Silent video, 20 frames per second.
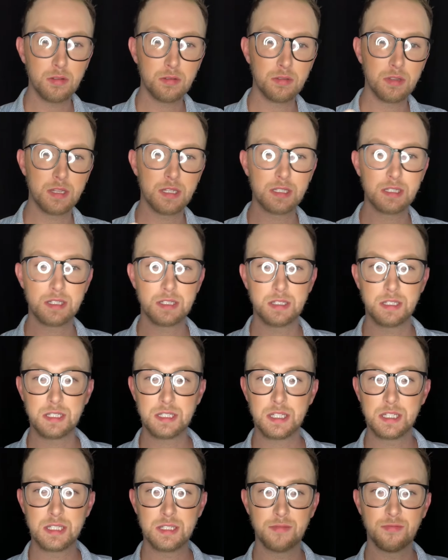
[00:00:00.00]
let's
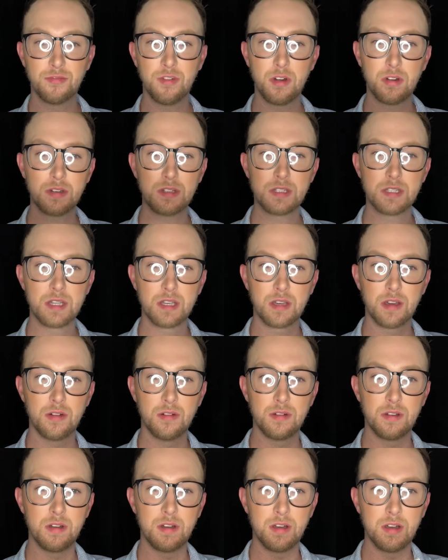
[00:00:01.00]
get some focusing
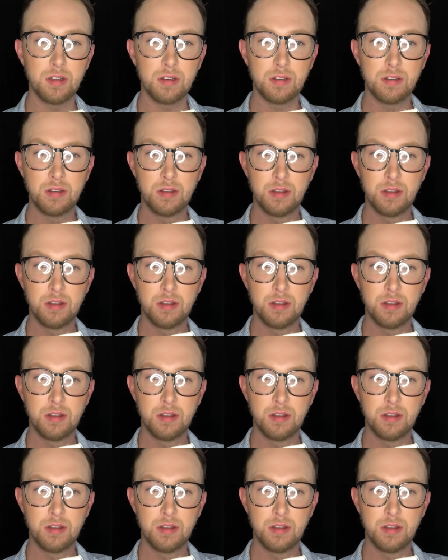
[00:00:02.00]
going on.